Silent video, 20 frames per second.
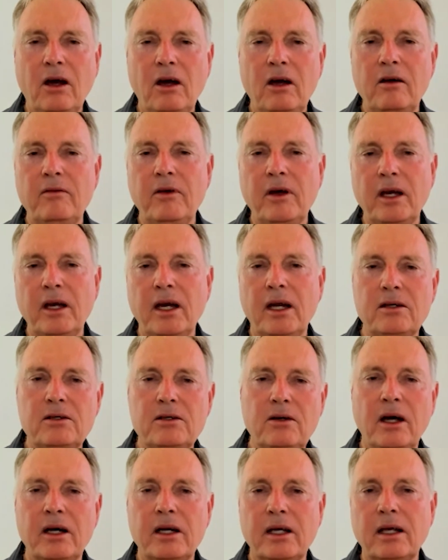COVID and
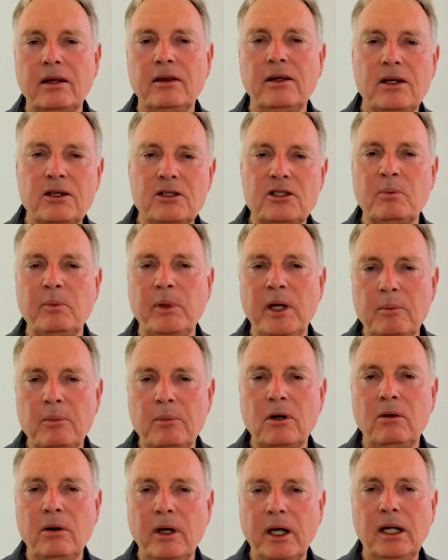trying to get things to
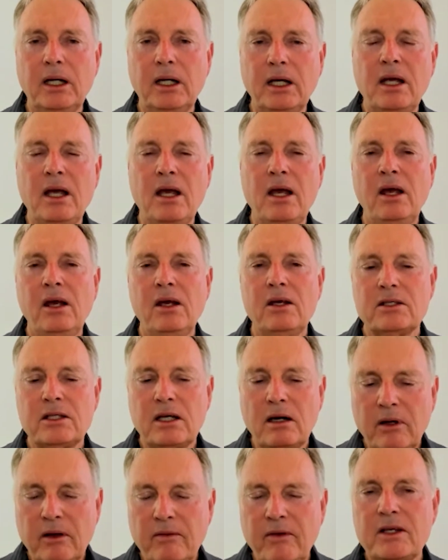people quickly.
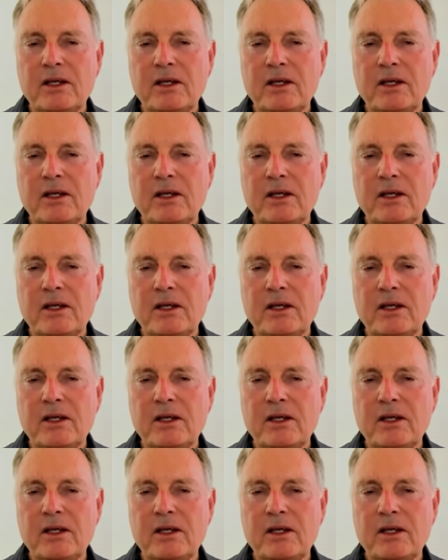So we've